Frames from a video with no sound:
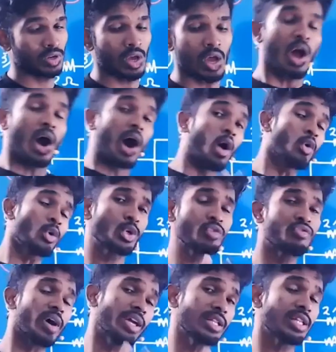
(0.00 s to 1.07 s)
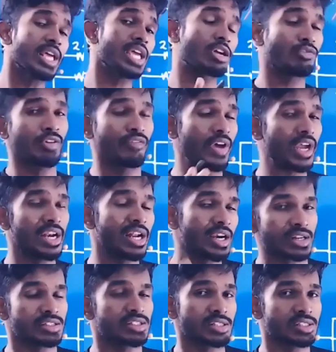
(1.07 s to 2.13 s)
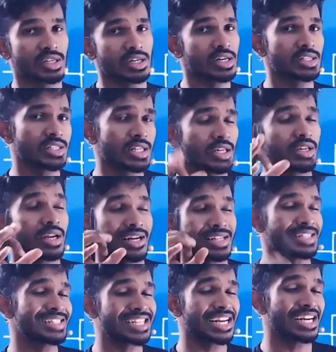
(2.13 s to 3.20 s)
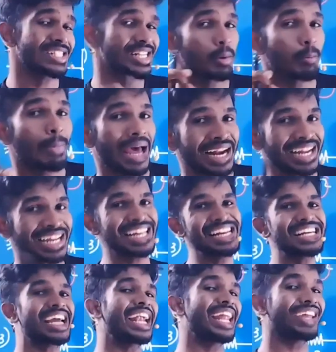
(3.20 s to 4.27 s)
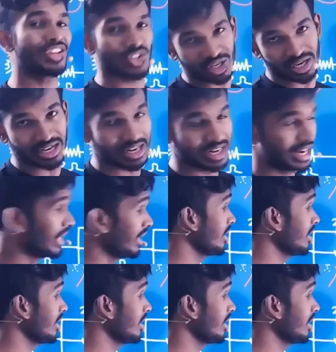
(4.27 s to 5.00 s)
How to find the equivalent resistance in parallel connection?